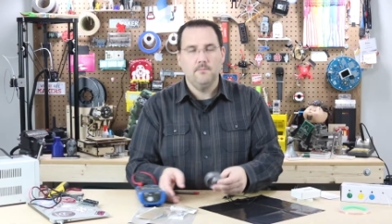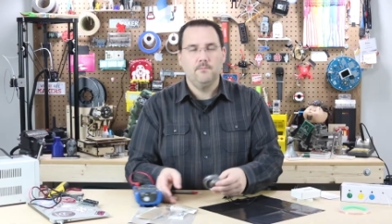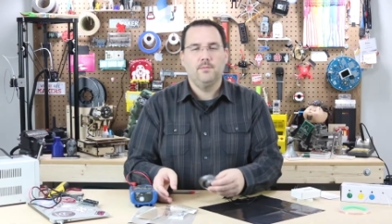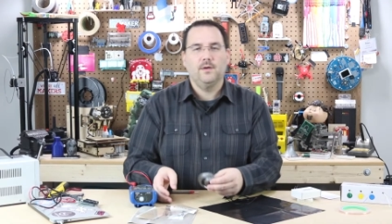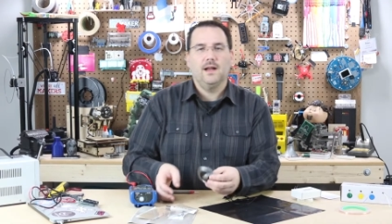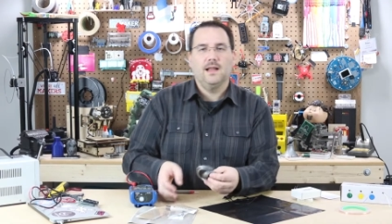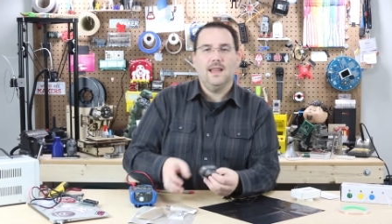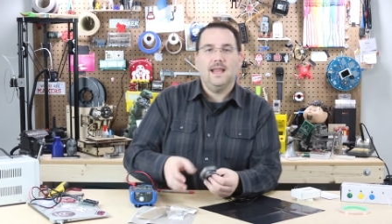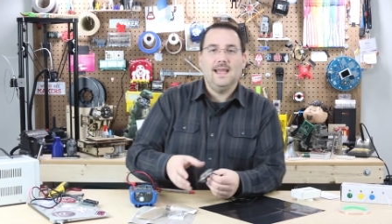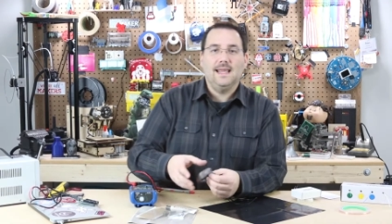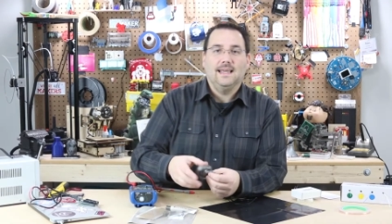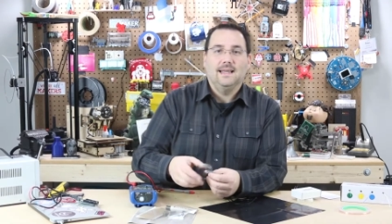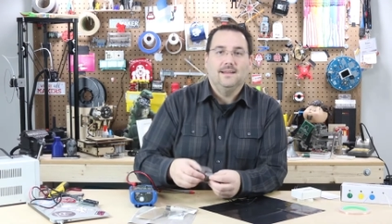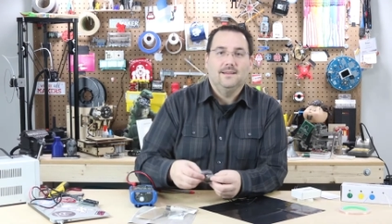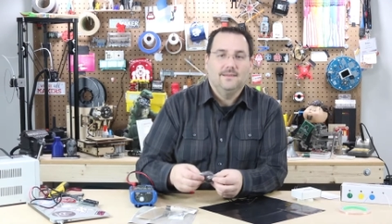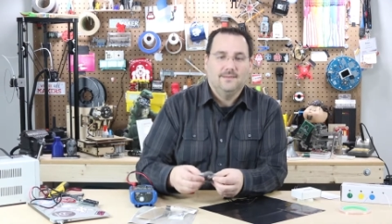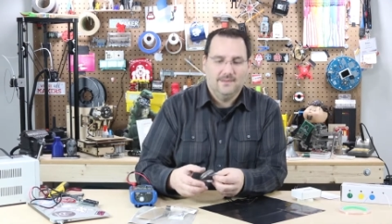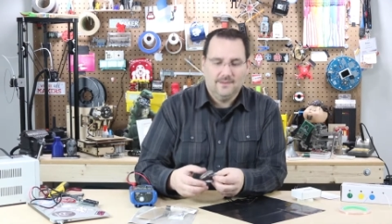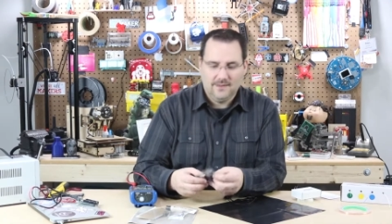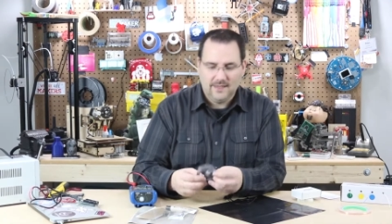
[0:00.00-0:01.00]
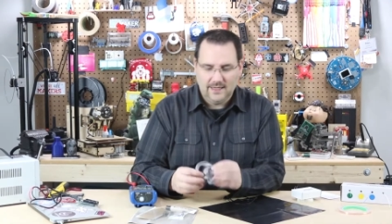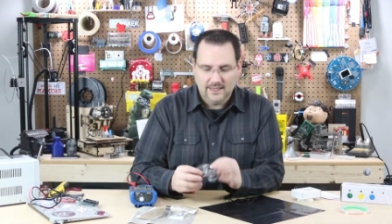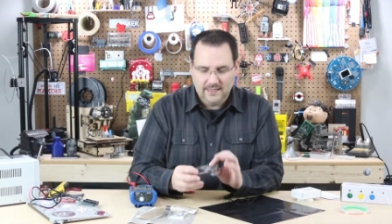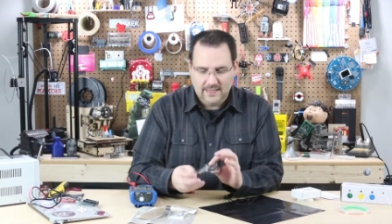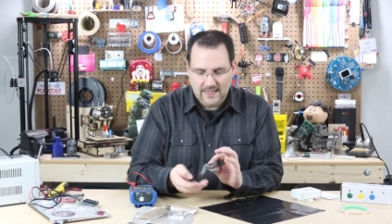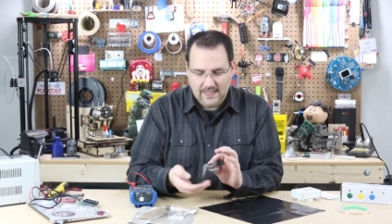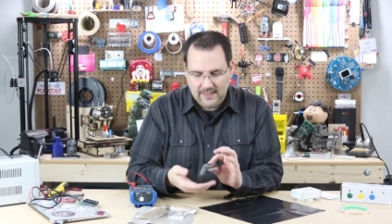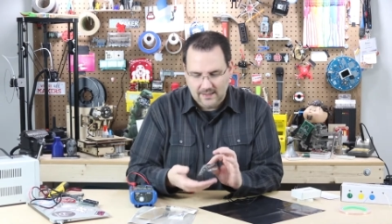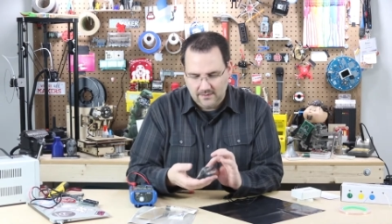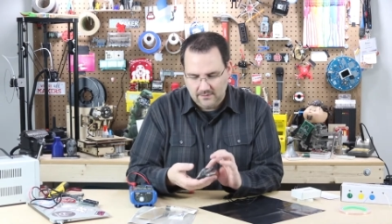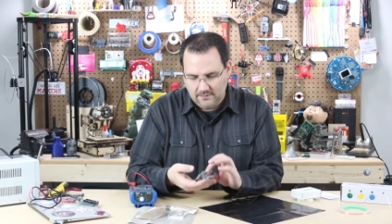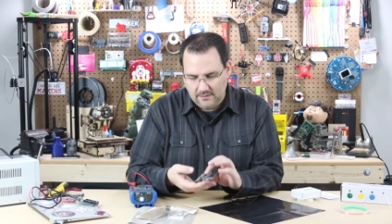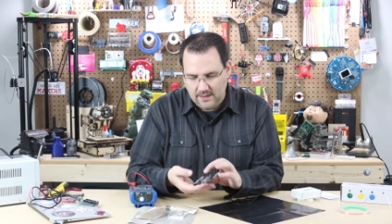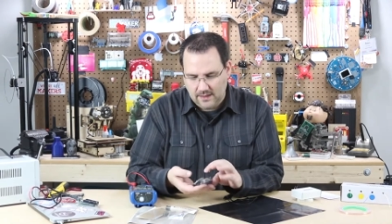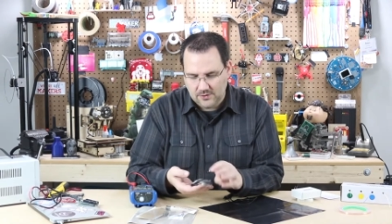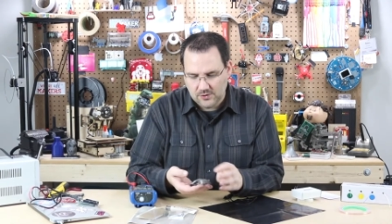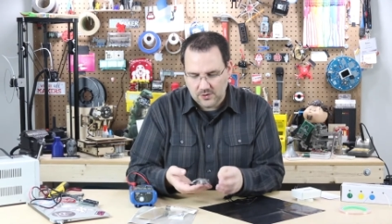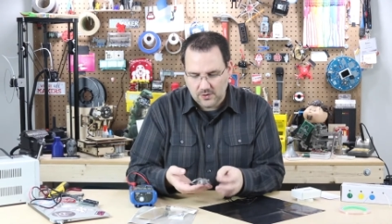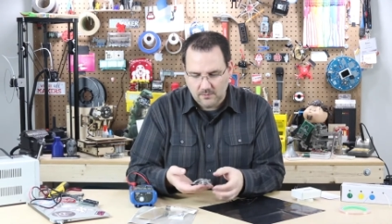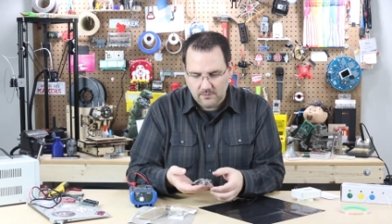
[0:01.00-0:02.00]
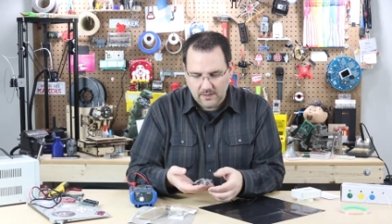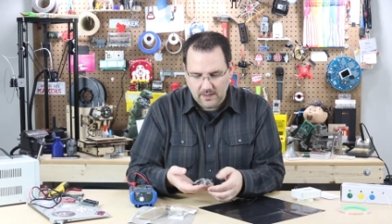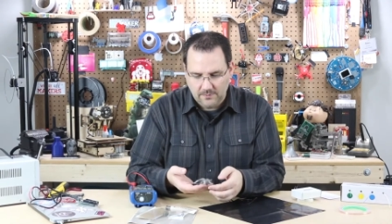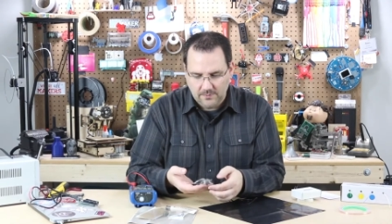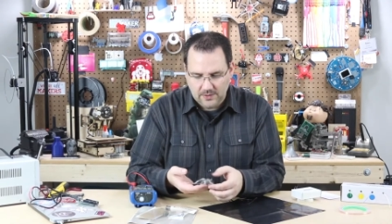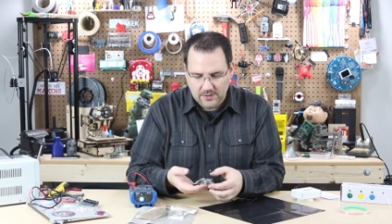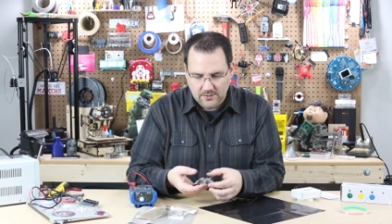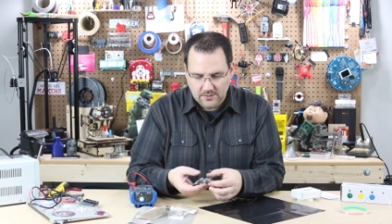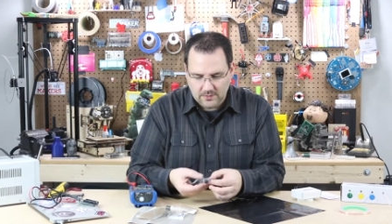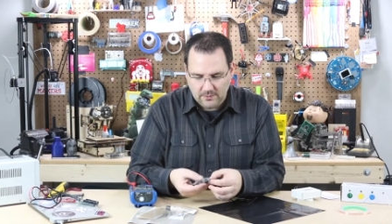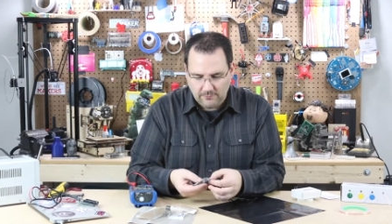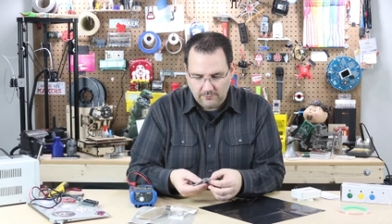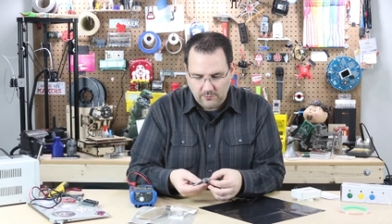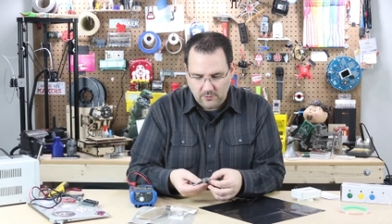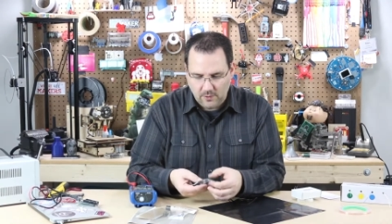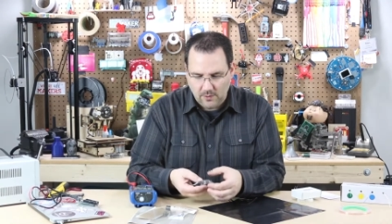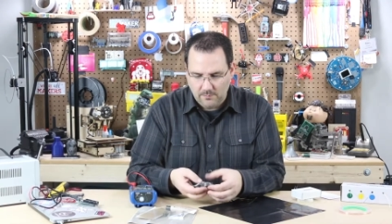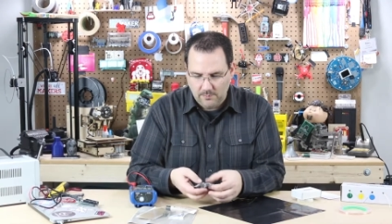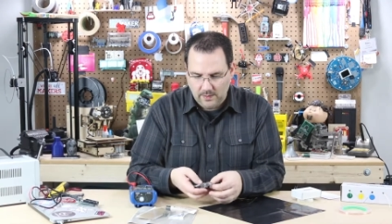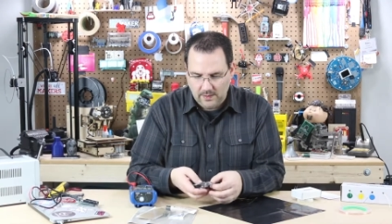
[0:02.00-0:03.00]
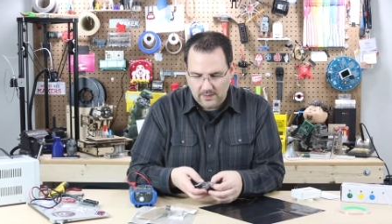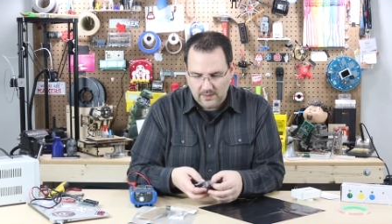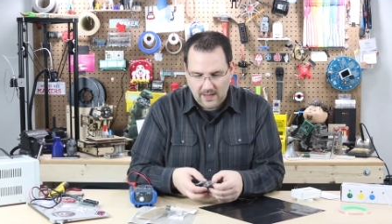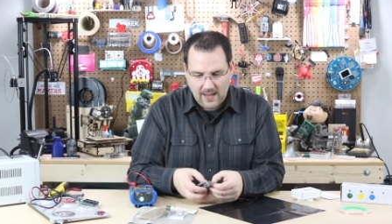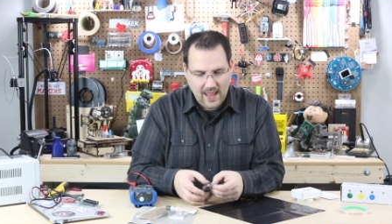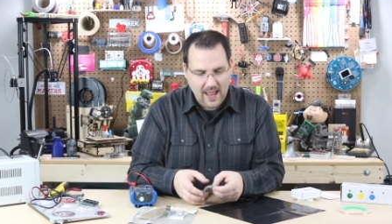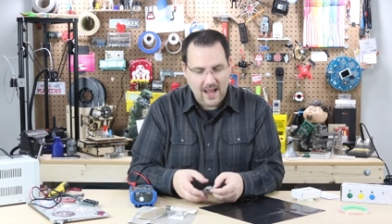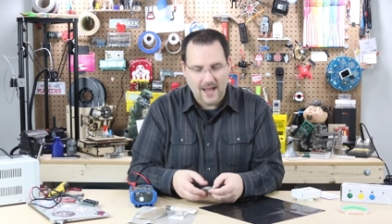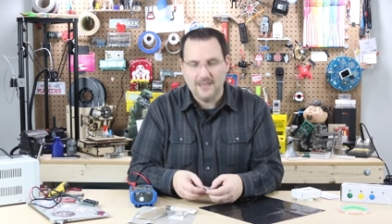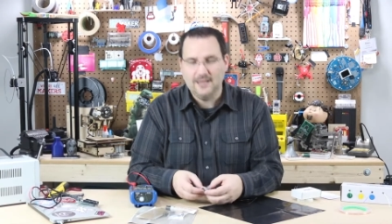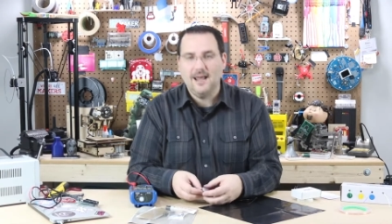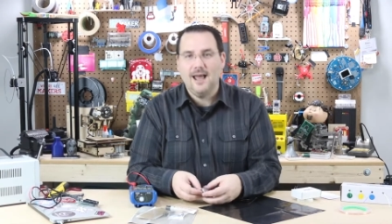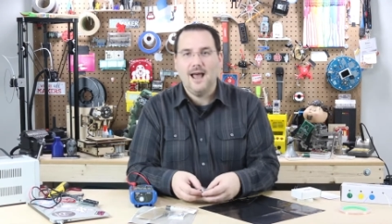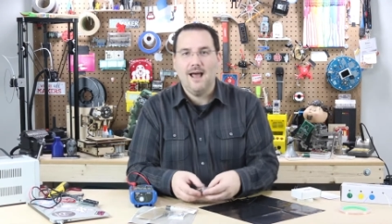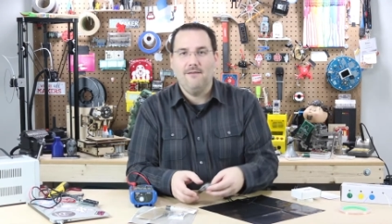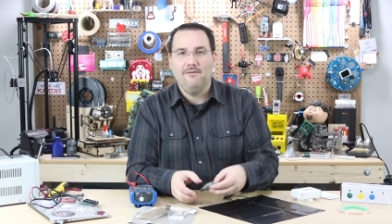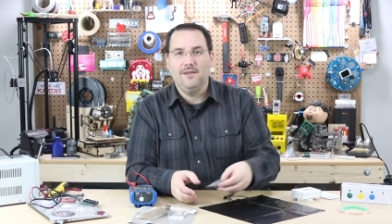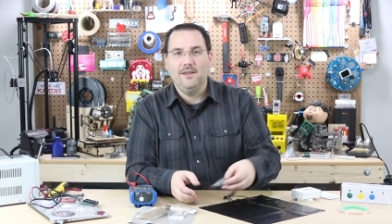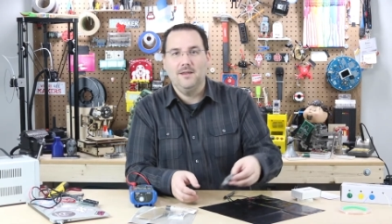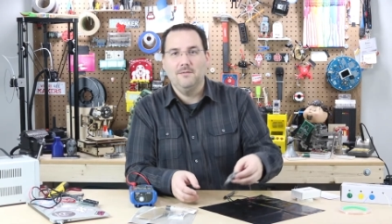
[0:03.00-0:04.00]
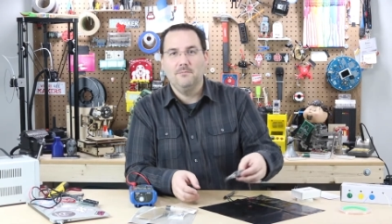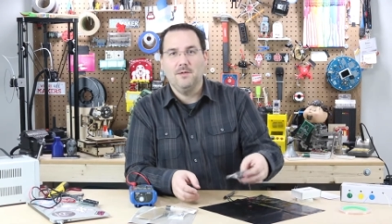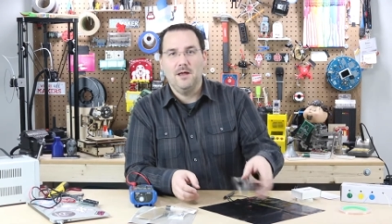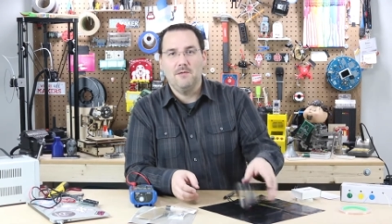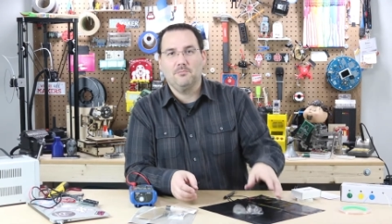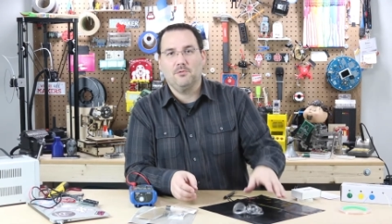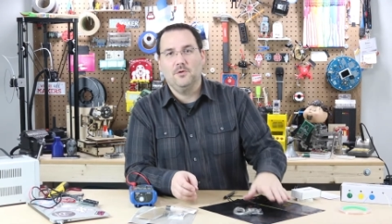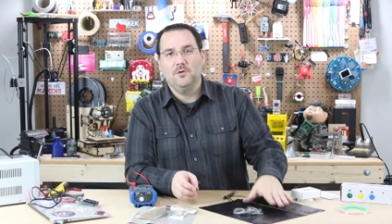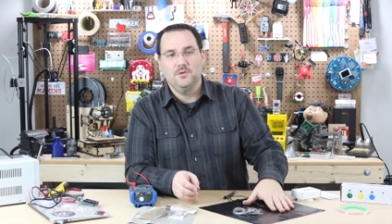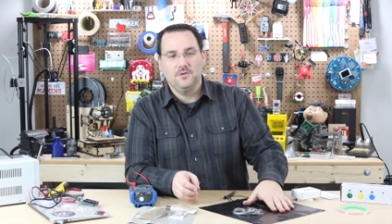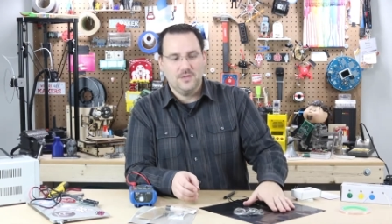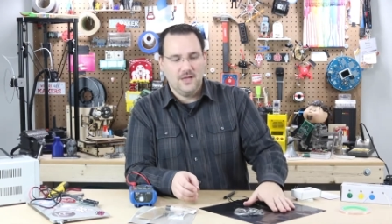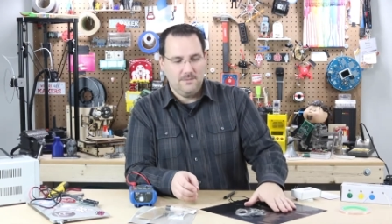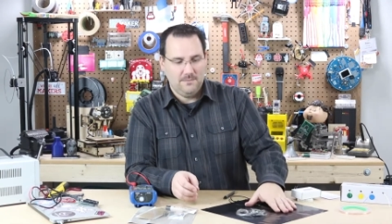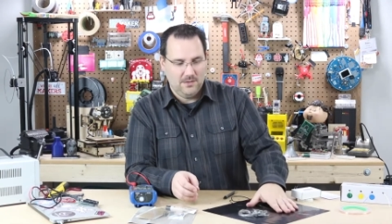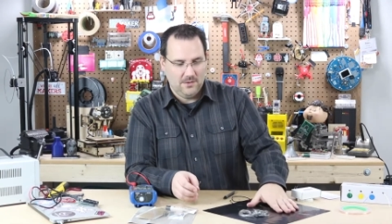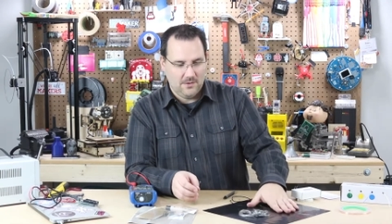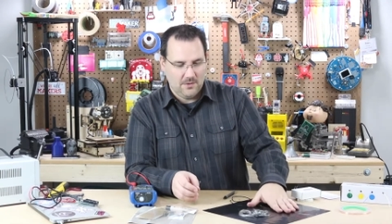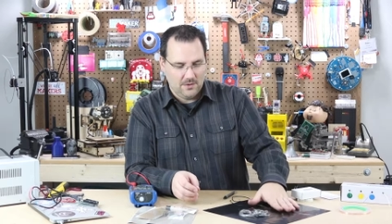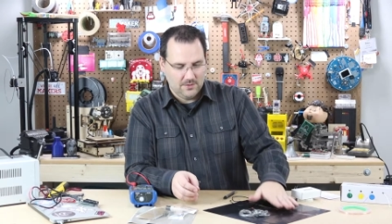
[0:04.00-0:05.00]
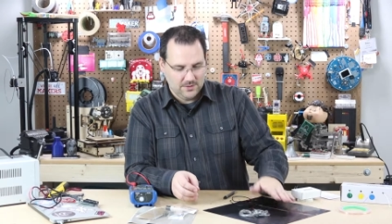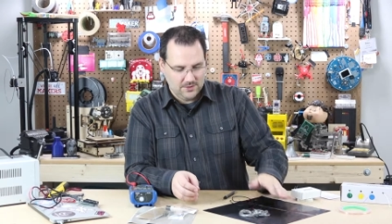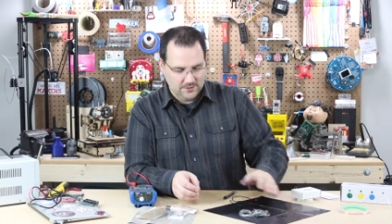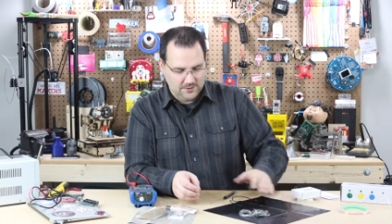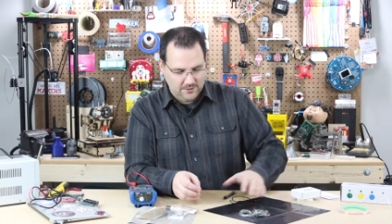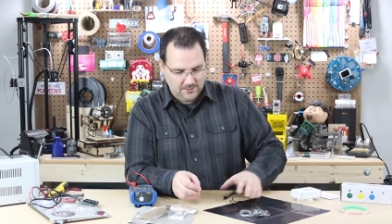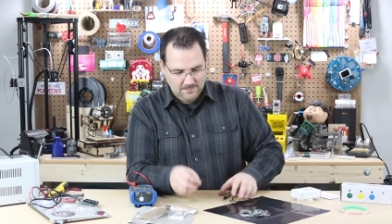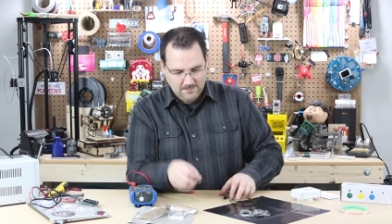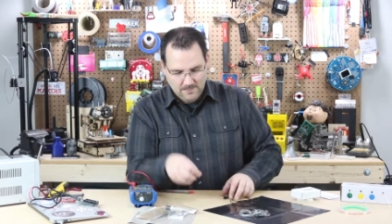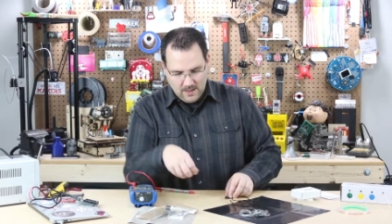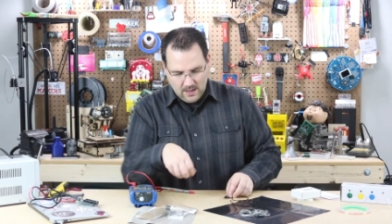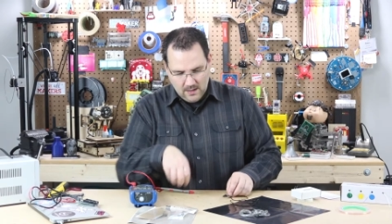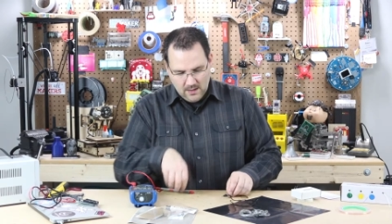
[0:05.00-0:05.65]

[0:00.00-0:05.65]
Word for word: but I like it. It's kind of neat. Not sure what I would use it for, but I had to have it in my prototyping arsenal.